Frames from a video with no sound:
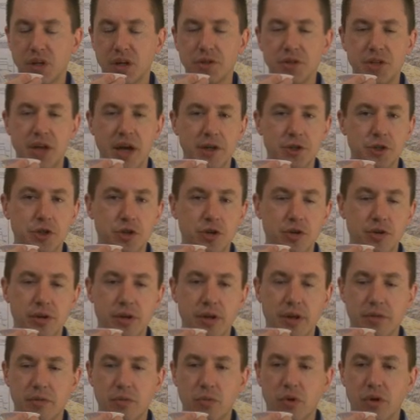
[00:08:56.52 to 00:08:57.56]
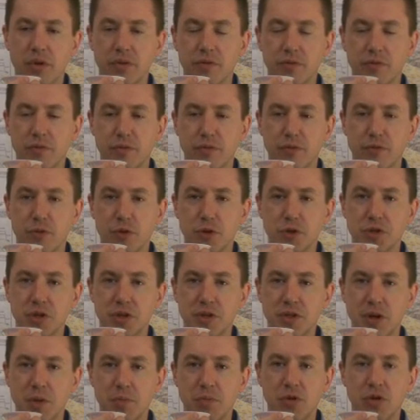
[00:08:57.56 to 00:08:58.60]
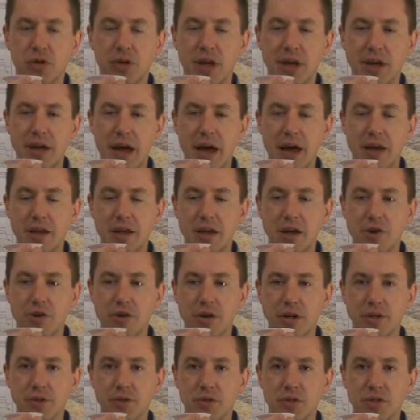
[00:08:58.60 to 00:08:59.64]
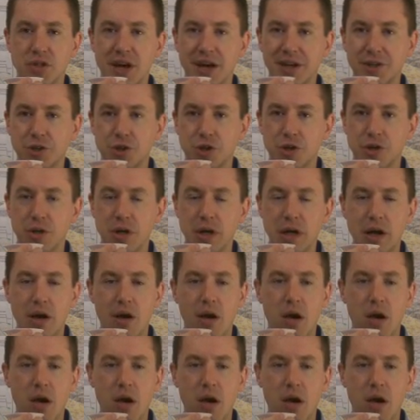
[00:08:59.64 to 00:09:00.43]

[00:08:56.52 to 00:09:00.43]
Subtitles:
Texture, well, first thing I'm looking at here is the texture.